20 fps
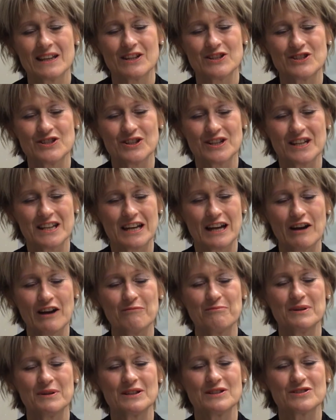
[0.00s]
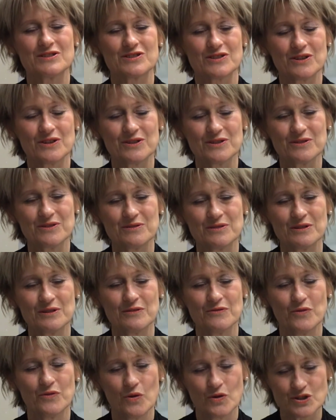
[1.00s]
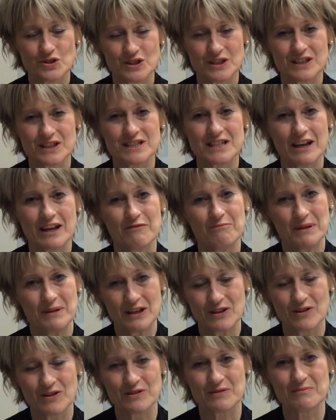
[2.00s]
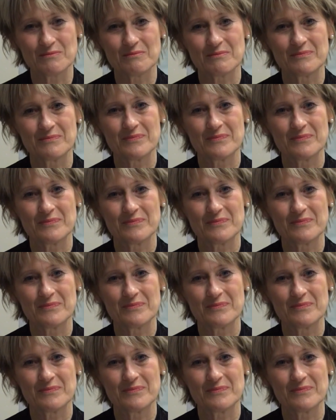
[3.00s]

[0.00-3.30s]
the journey that I've been so fortunate to have been on,